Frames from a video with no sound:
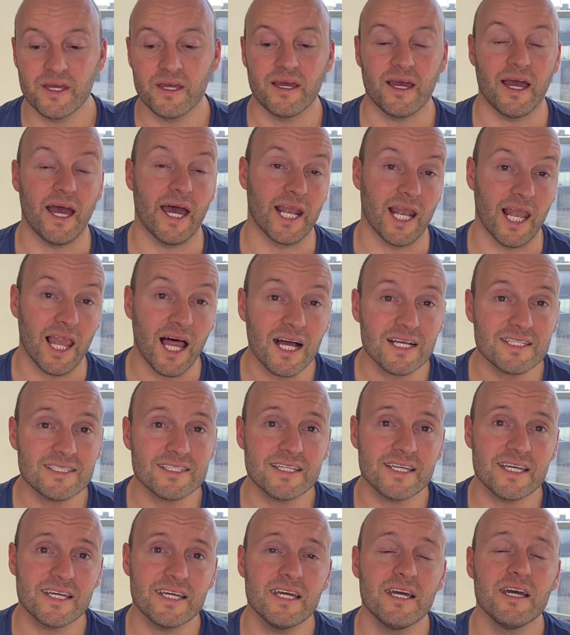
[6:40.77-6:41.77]
And
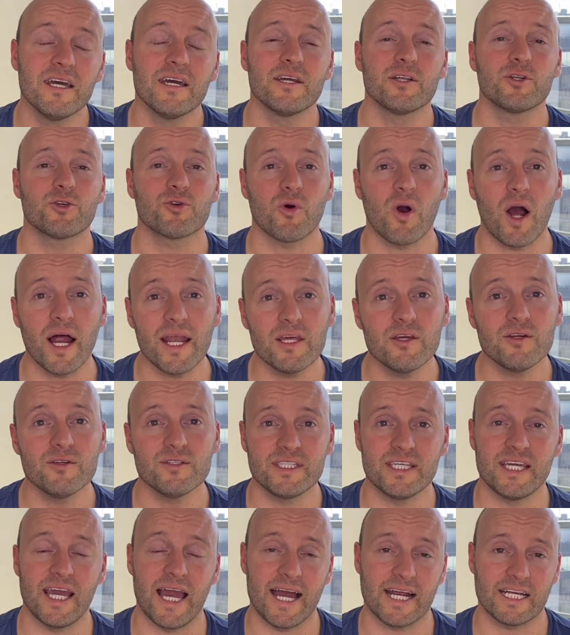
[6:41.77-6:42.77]
lastly, try to use
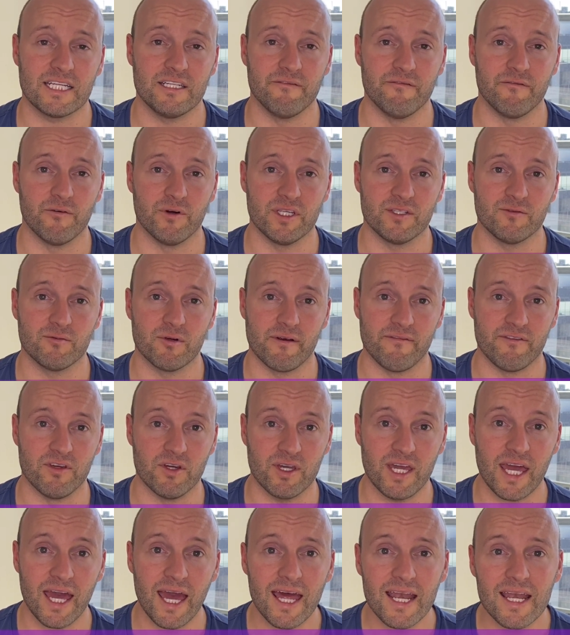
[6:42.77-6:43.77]
the active voice wherever you
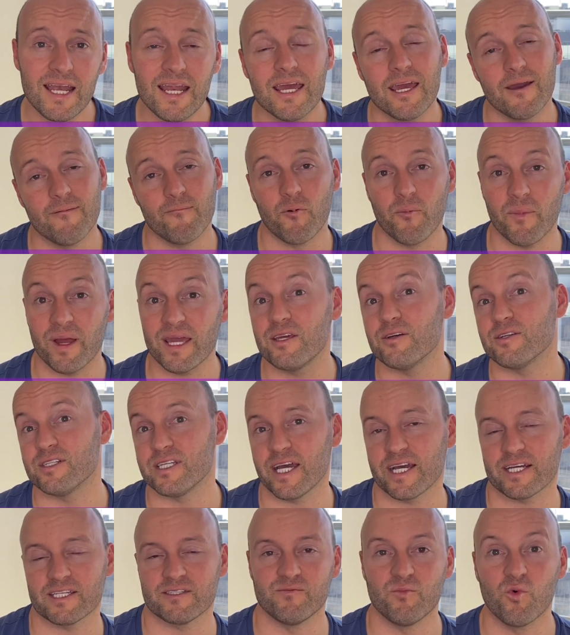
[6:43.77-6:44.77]
can. It will make your
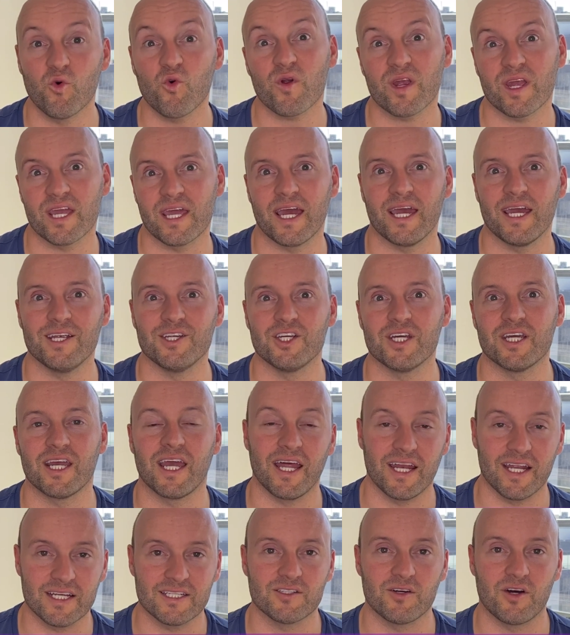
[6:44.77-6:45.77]
text more engaging and
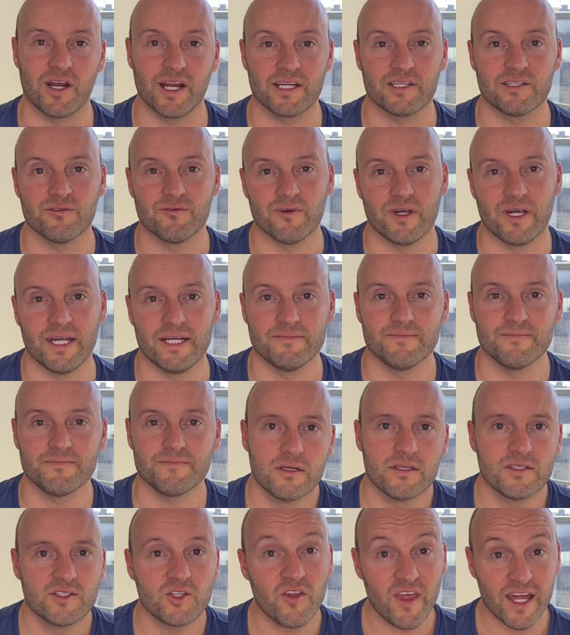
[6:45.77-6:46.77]
exciting to read.
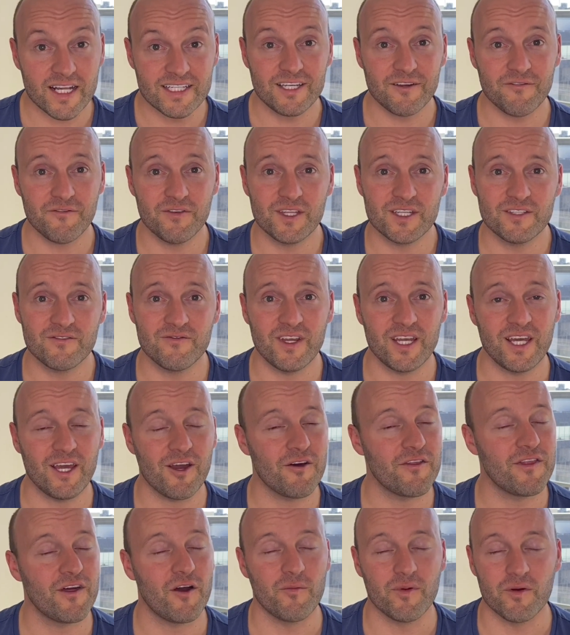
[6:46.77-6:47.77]
So that's it for this video.
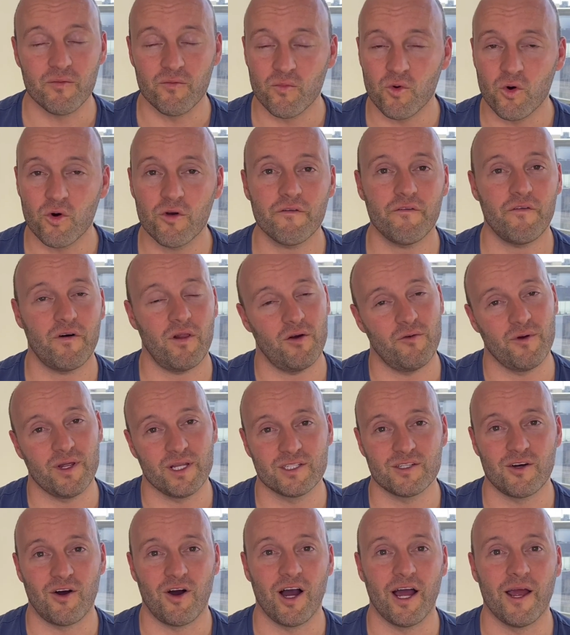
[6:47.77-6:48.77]
There'll be more to follow in
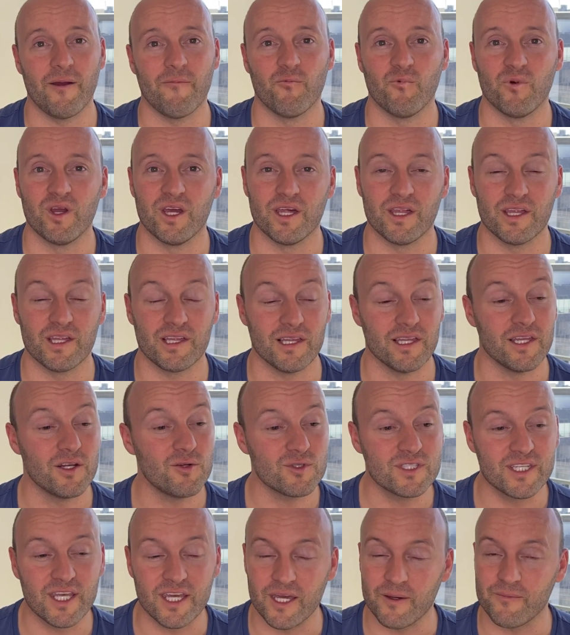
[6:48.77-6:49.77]
time with little
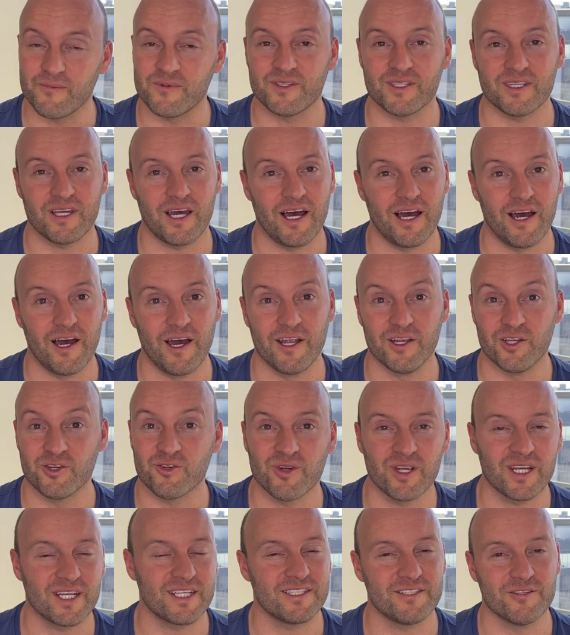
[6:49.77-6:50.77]
tips and
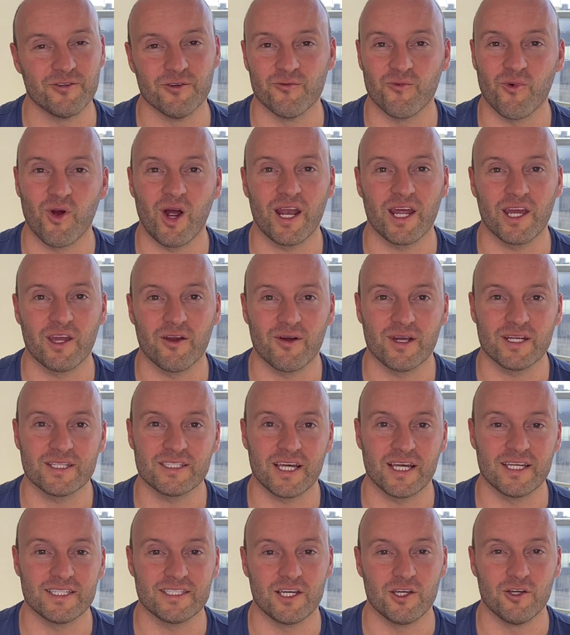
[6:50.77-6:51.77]
tricks to writing your
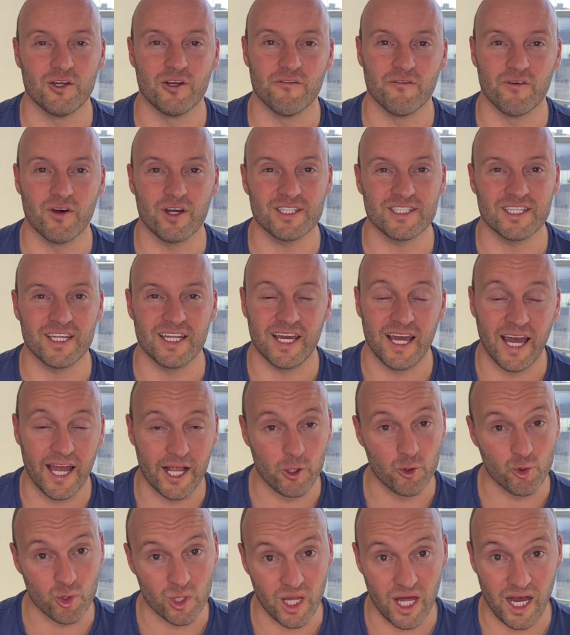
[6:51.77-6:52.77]
essays at university, and
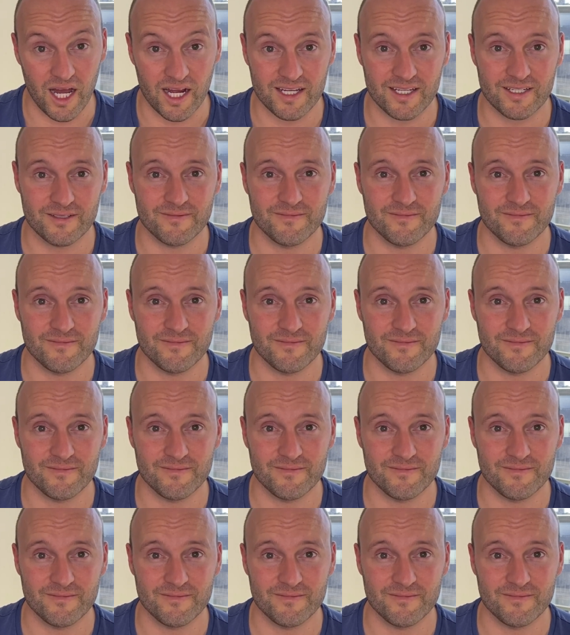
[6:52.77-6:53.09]
good luck.